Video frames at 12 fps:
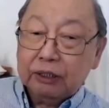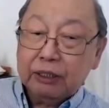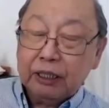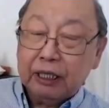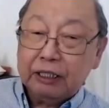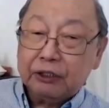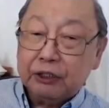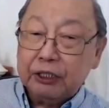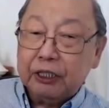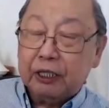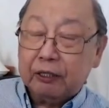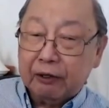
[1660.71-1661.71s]
The
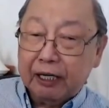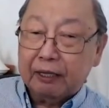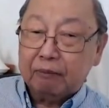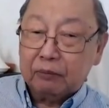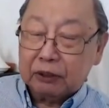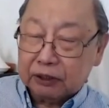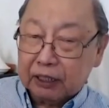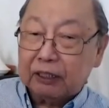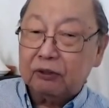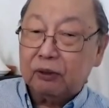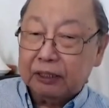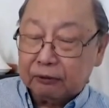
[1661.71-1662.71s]
SGRM, the
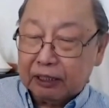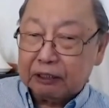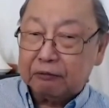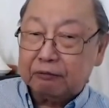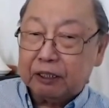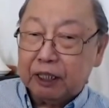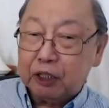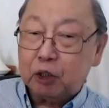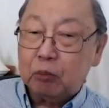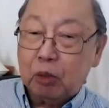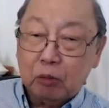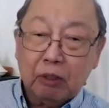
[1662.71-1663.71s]
second great
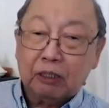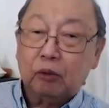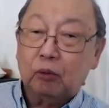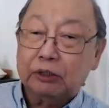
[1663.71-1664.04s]
rectification movement,